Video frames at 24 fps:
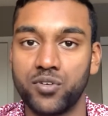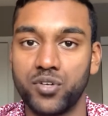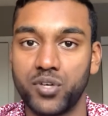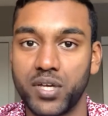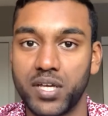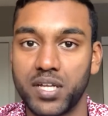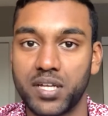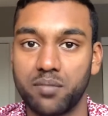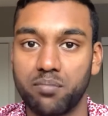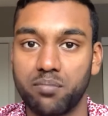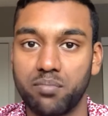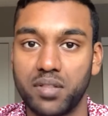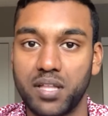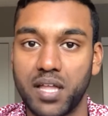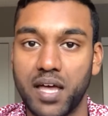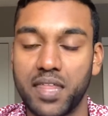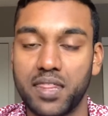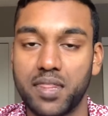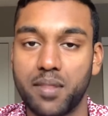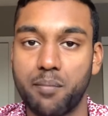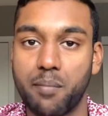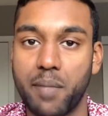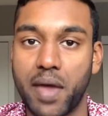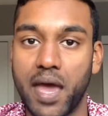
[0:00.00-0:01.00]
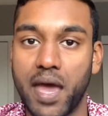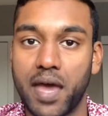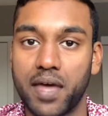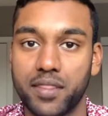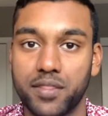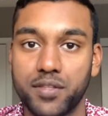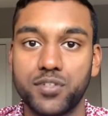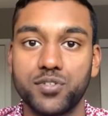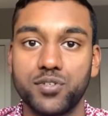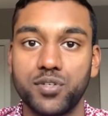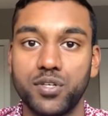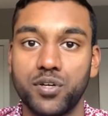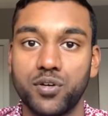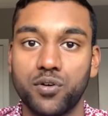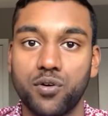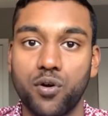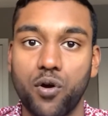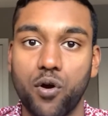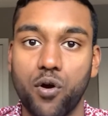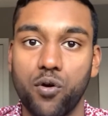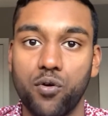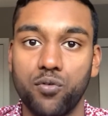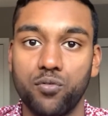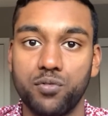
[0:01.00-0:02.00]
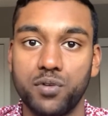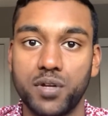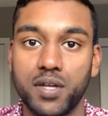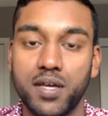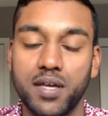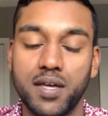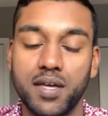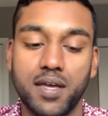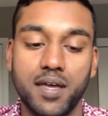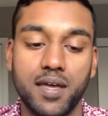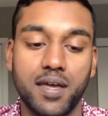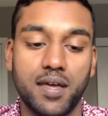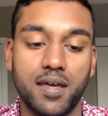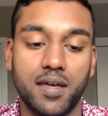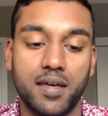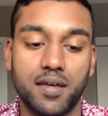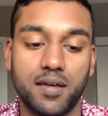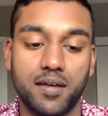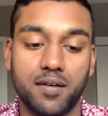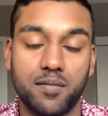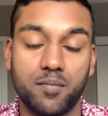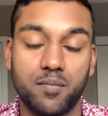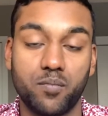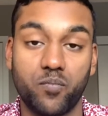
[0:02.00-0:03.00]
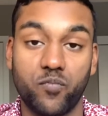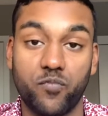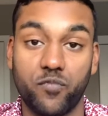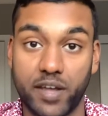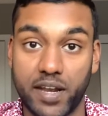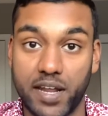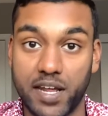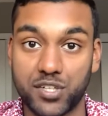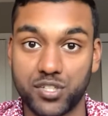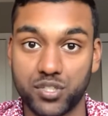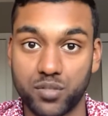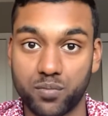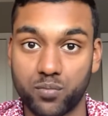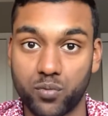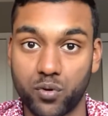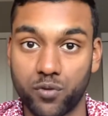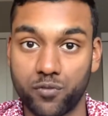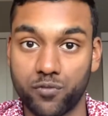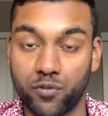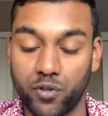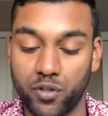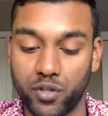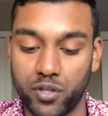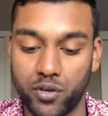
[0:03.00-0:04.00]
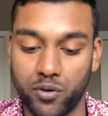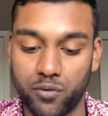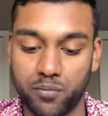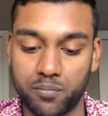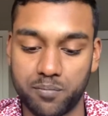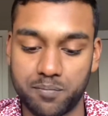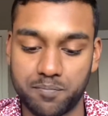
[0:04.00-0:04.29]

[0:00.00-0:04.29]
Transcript: you can apply the math to your own financial portfolio.